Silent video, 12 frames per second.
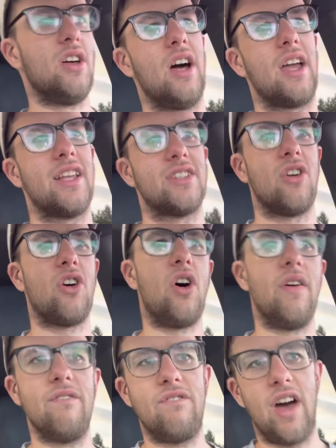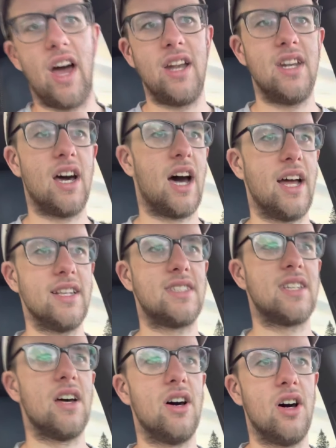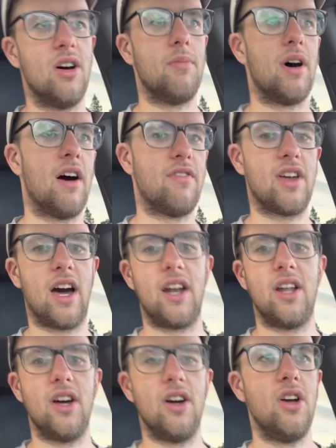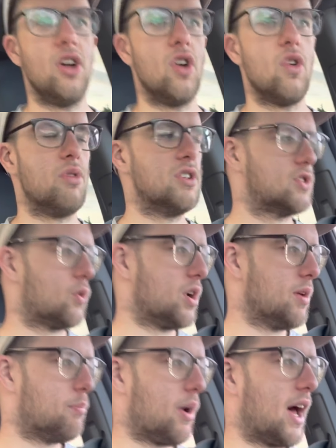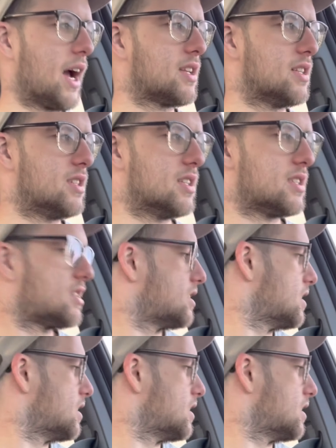I guess I'll call them fad diets, I've kind of resorted back to just,